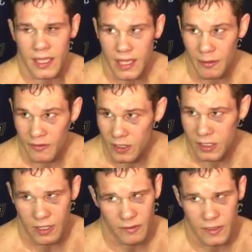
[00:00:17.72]
get that
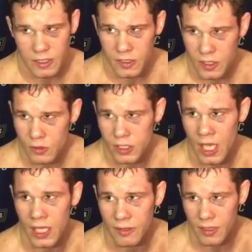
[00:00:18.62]
reversal. That reversal is huge.
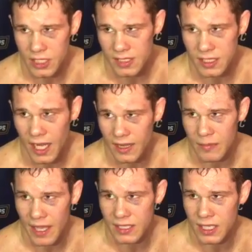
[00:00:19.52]
That really changed the tide of the
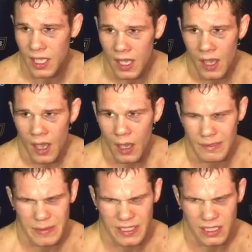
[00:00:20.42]
match.
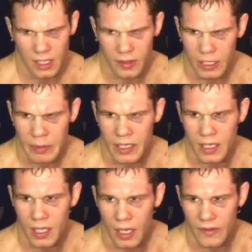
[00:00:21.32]
Especially just on third period,
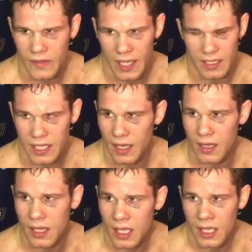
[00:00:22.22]
100 feet, I could
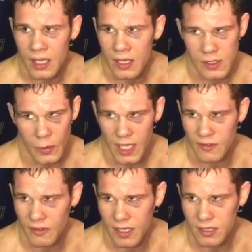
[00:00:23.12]
tell he's a way
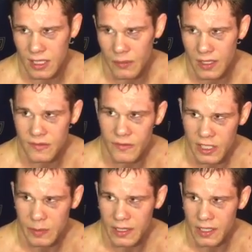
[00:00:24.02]
different wrestler than he was in the
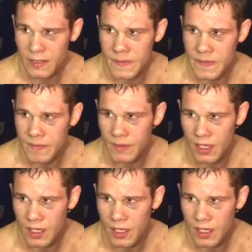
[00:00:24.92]
first period.